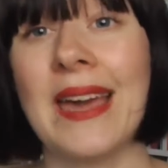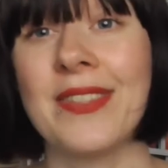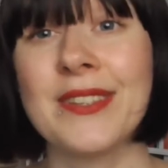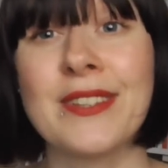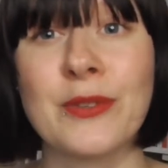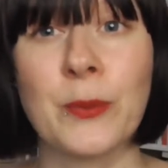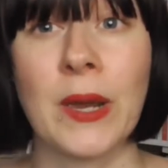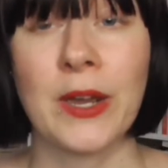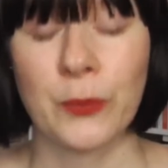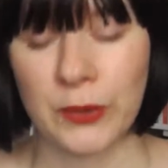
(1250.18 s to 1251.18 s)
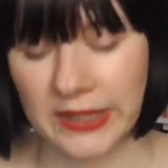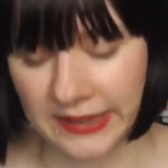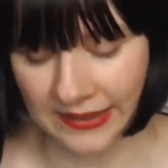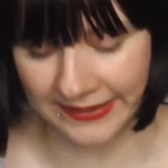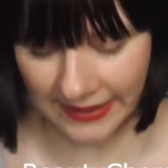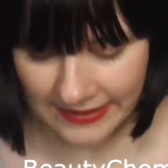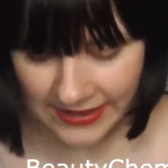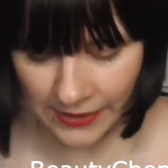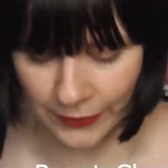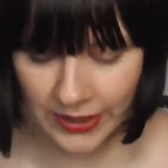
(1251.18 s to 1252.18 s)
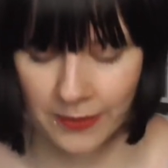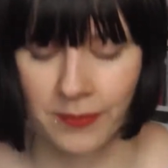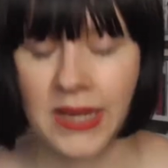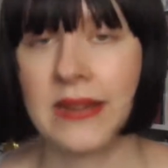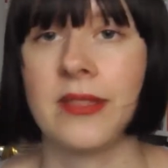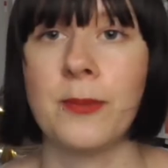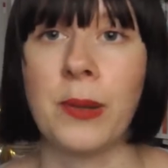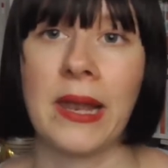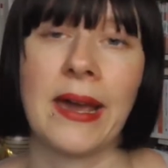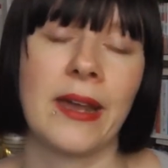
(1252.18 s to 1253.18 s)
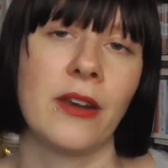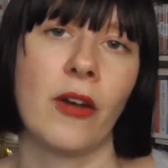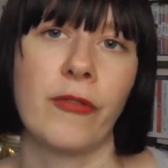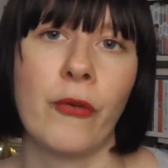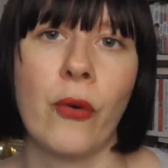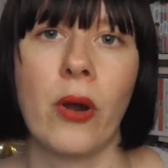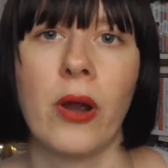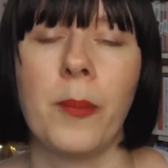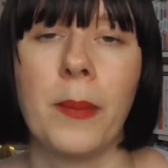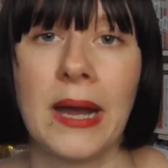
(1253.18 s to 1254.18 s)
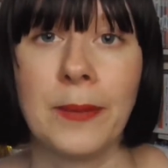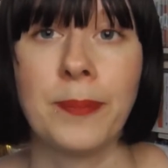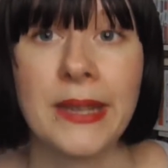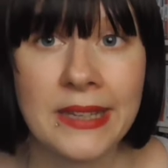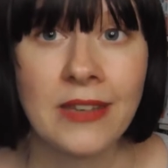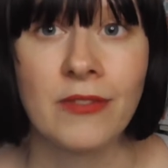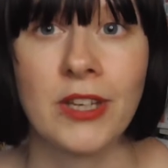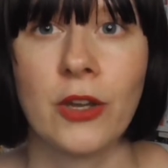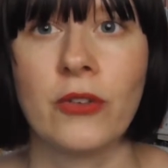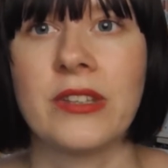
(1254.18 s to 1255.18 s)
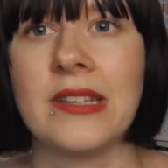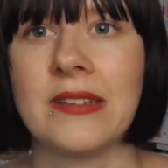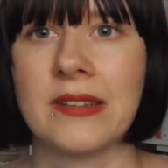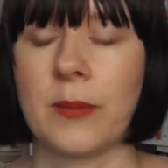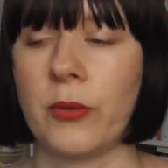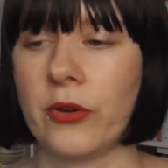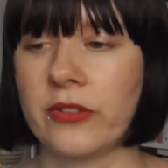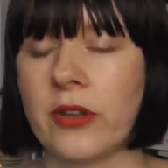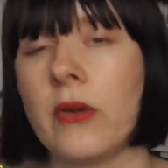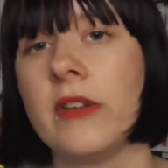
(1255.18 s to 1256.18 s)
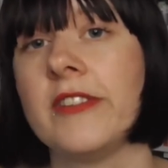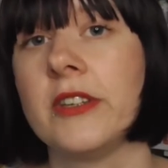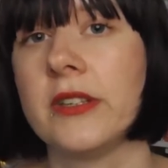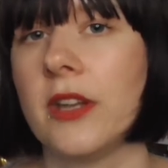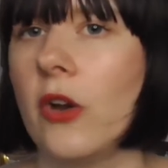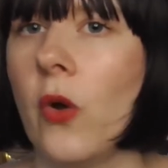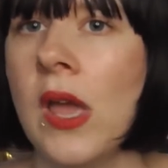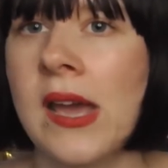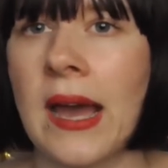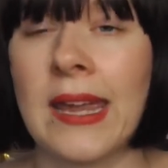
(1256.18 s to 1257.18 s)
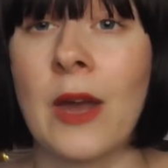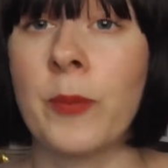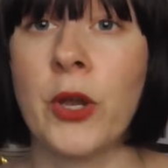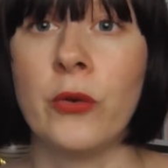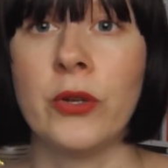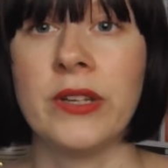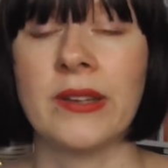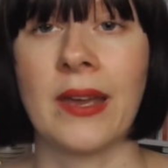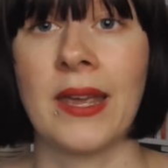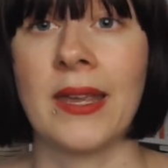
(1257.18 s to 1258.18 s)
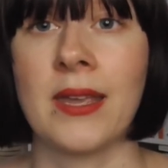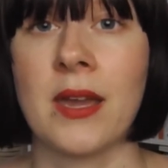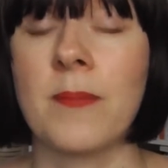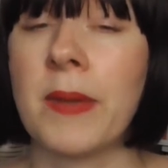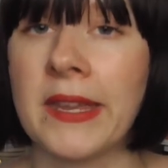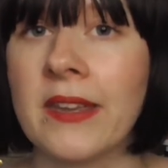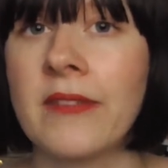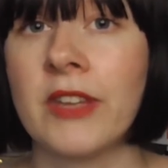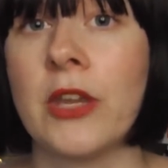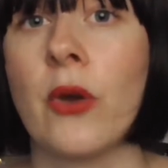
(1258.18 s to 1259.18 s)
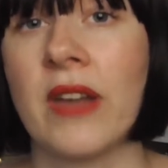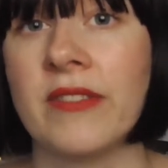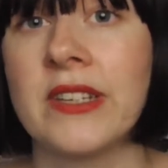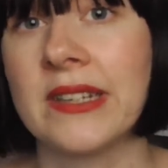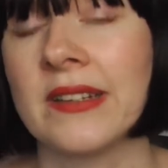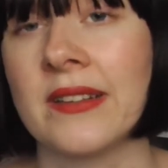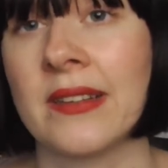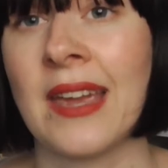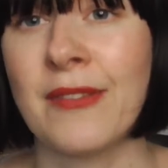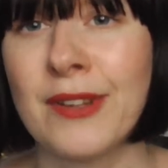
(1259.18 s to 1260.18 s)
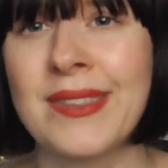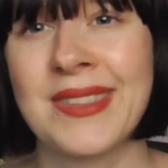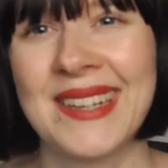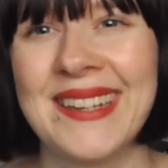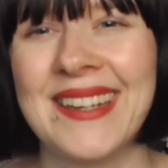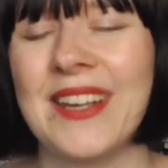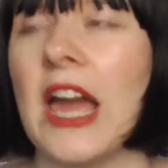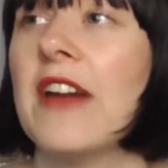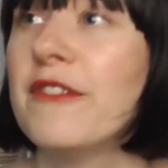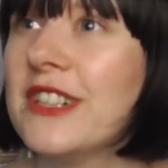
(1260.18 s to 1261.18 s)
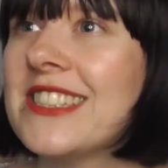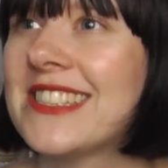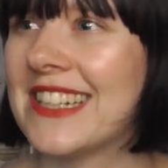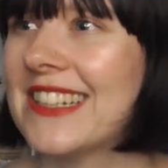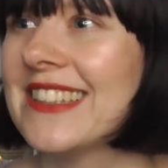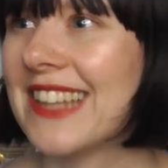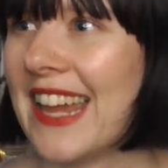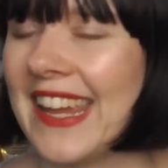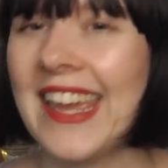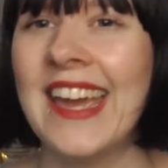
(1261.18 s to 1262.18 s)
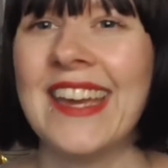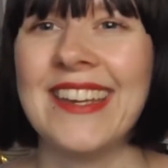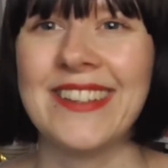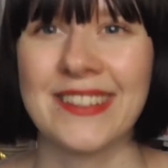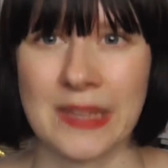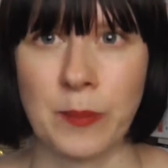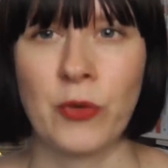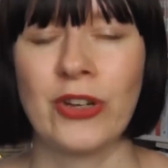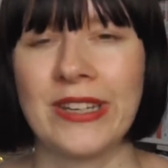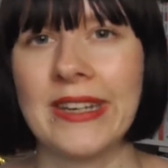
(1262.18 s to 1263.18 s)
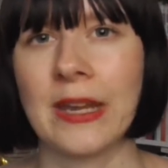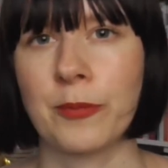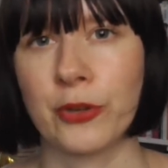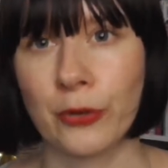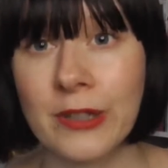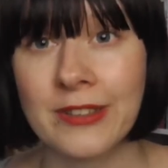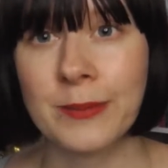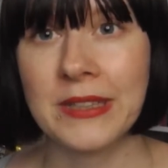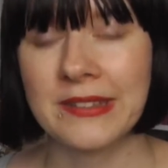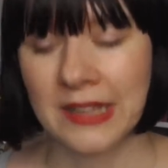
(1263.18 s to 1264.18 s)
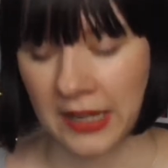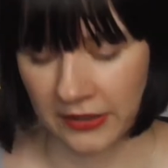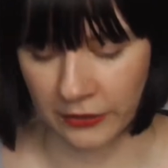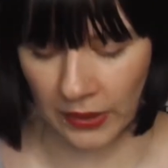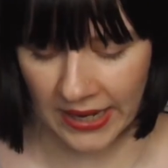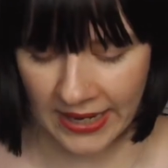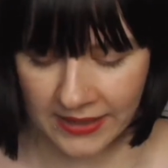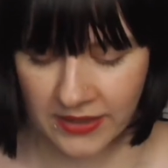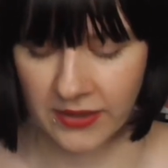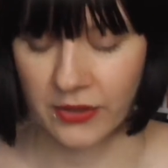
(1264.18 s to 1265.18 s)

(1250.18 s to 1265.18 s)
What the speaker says: and this is where we sat down and made the plan for my baking videos in December. So if you didn't know, I uploaded a baking video every single day in December leading up to Christmas. So I had